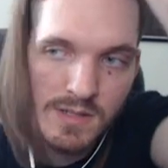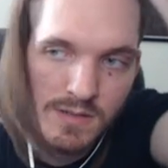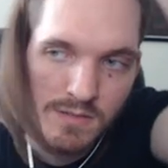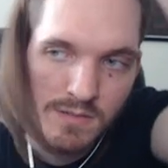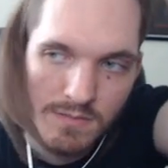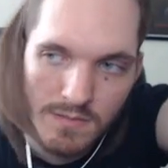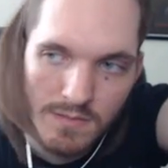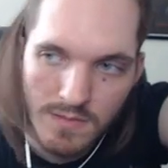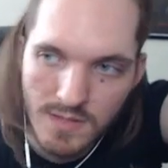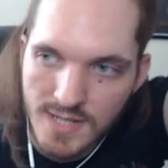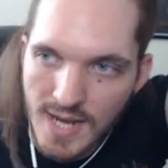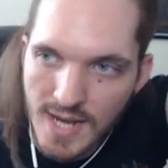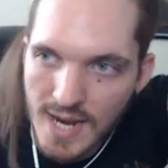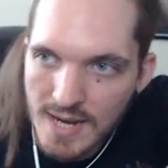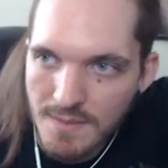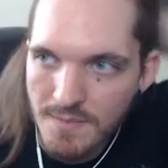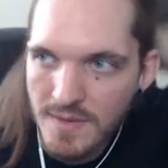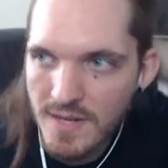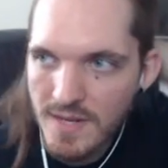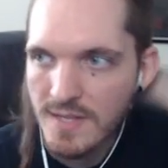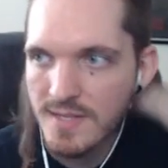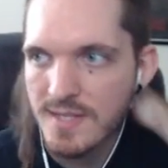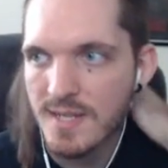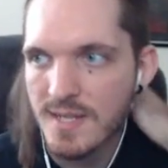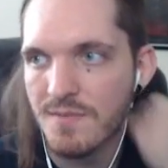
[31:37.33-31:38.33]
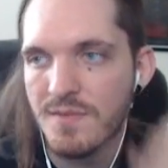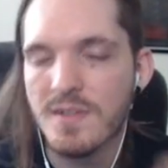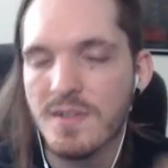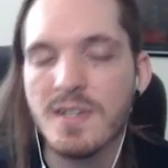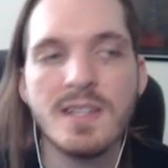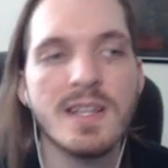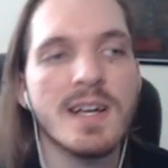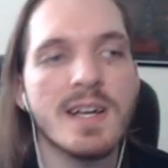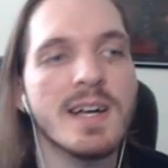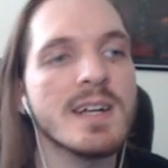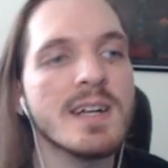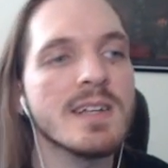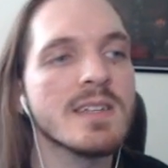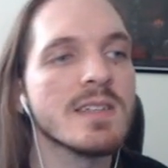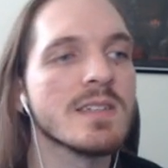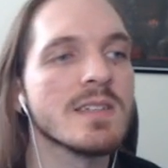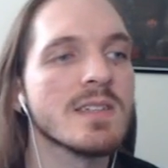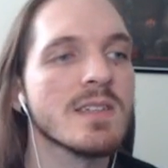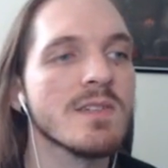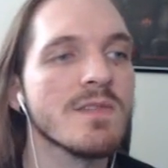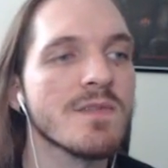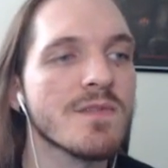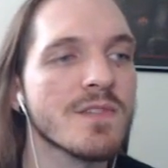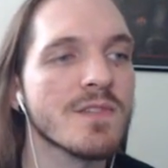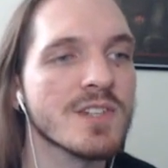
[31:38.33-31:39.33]
side B and stuff like that.
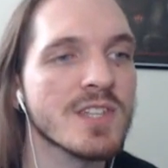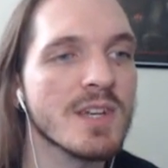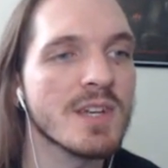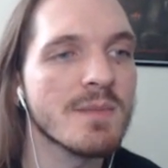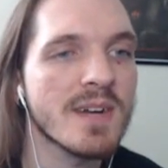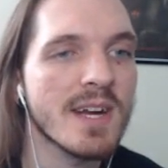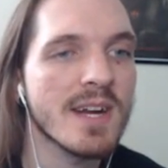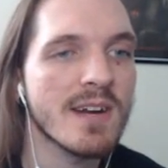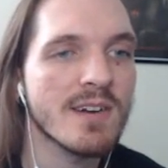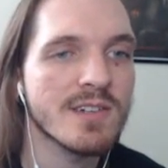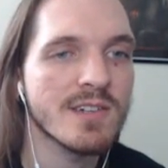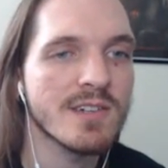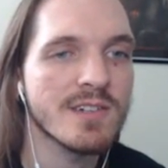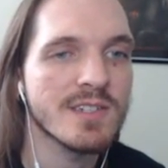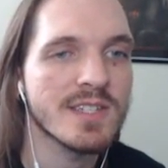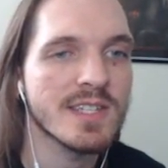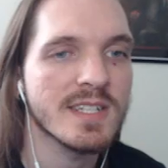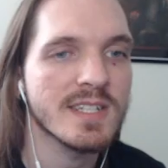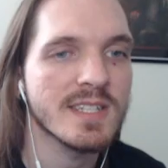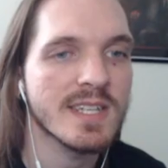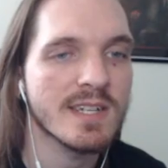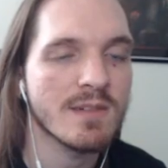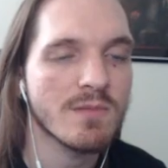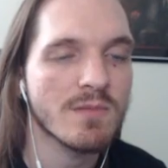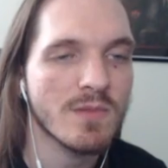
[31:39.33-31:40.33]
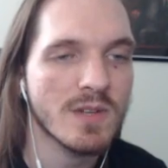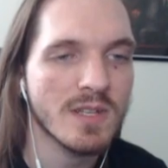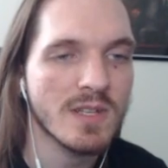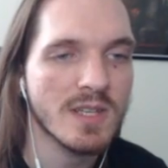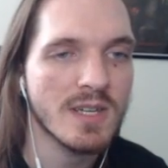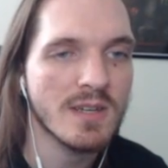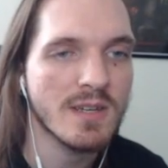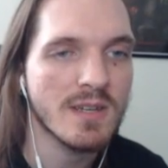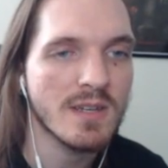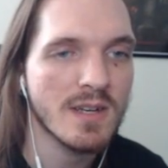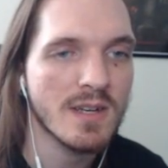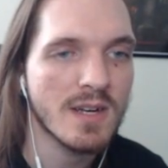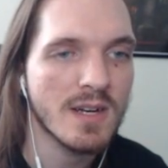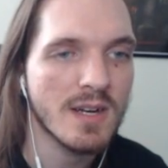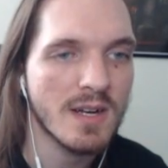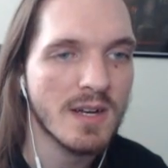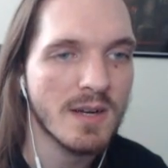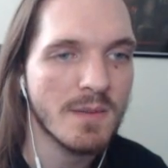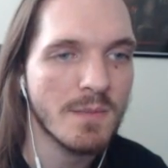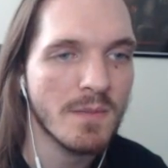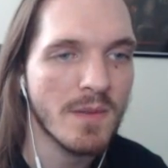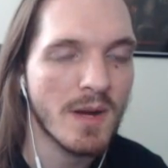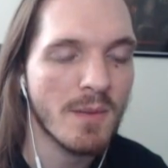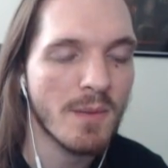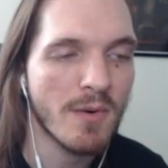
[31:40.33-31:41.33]
So for some characters, that's like really
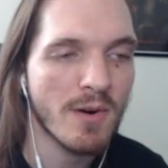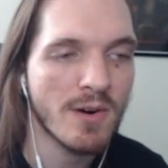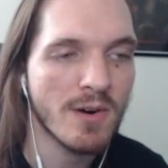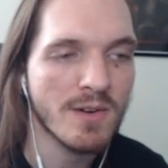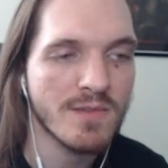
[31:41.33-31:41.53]
a part of their